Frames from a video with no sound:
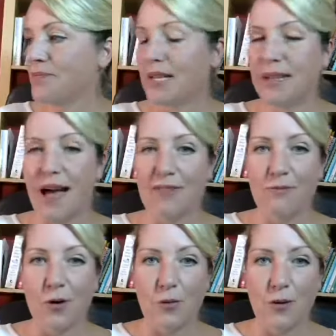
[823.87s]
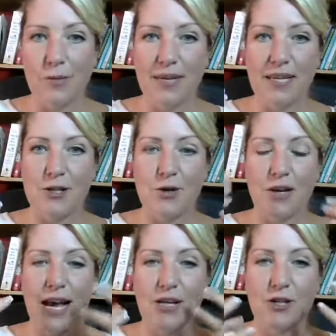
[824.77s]
Live Mobile, because you can
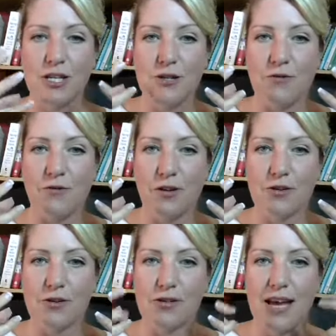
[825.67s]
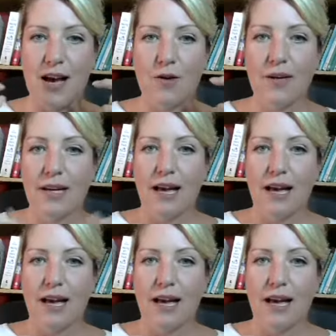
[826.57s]
actually do filters now,